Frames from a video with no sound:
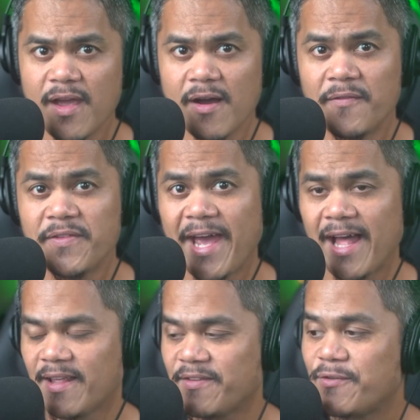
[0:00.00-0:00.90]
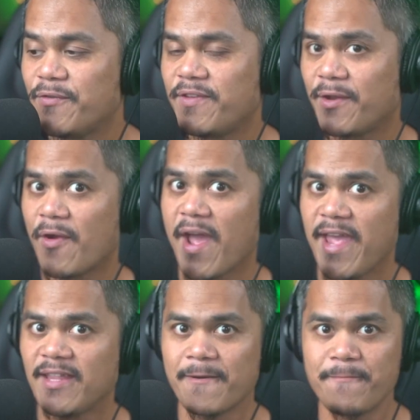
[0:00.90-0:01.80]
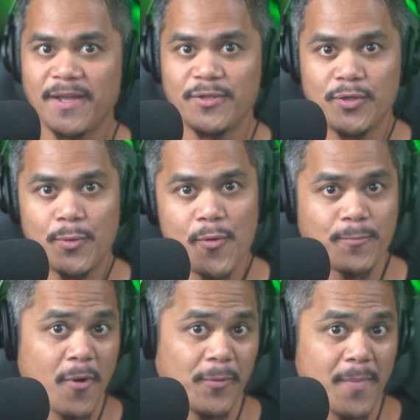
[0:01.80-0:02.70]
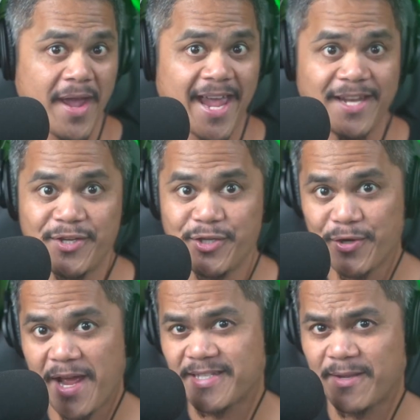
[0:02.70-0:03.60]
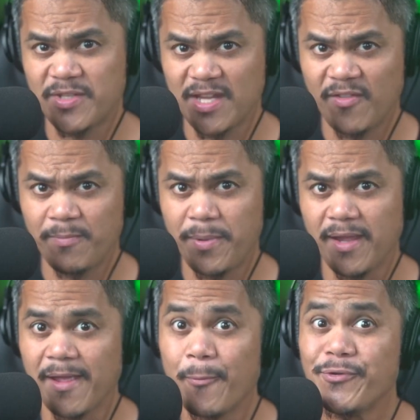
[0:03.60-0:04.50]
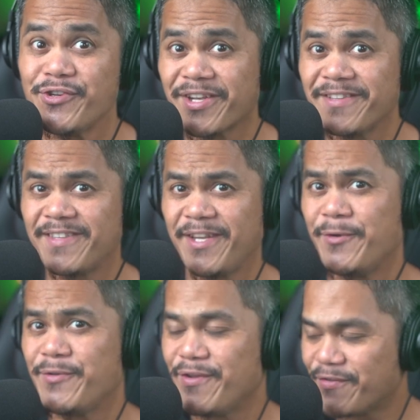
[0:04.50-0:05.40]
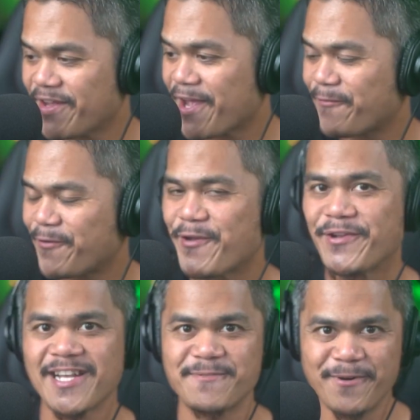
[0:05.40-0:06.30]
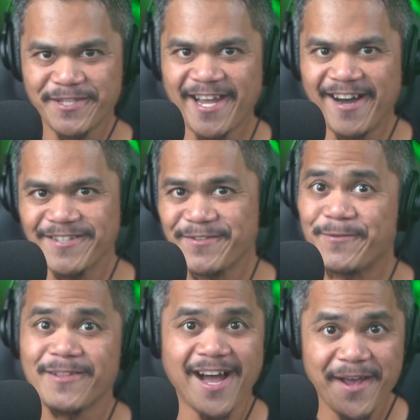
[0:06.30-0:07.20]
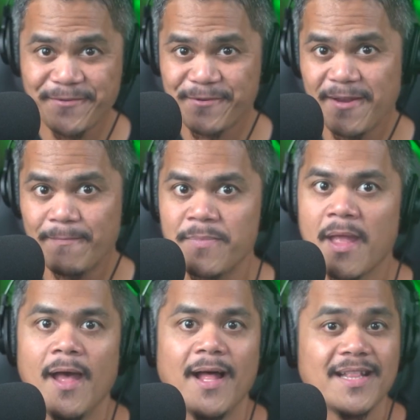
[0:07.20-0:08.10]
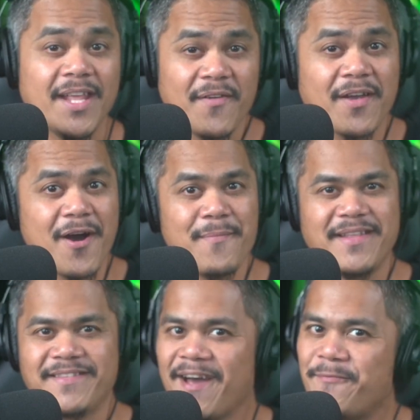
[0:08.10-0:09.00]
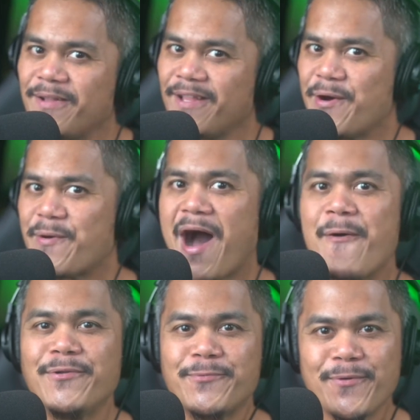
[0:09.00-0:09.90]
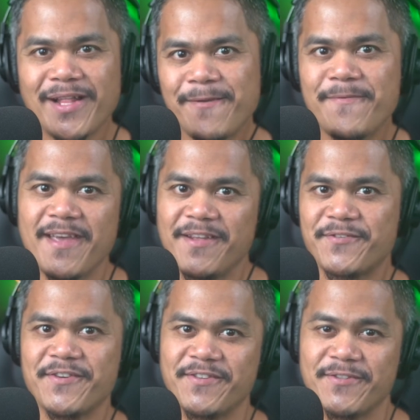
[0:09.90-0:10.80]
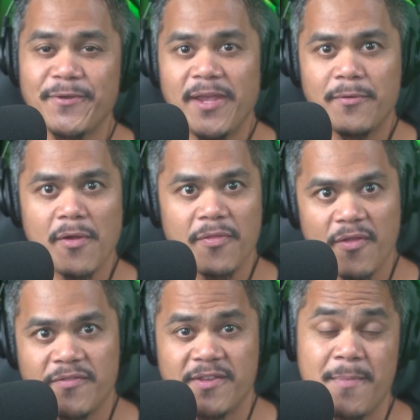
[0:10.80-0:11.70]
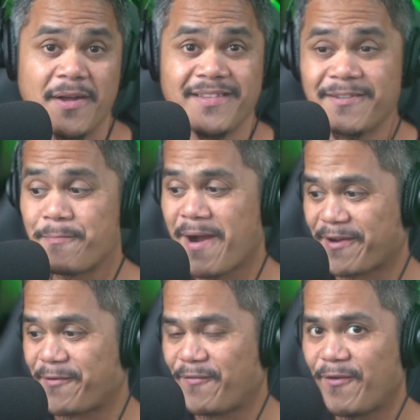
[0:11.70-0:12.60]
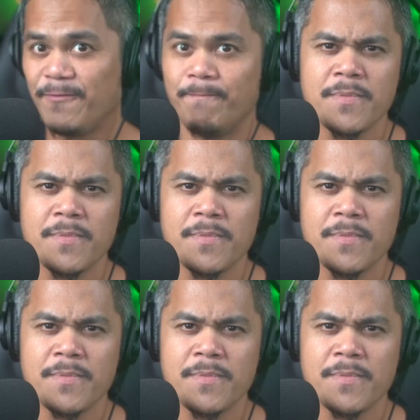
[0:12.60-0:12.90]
of the LS-208 compared to the Rode Podmic and the Shure SM7B? Would you consider using it for your next podcast or live stream? Leave a comment down below. I would really be interested to hear your thoughts about this microphone.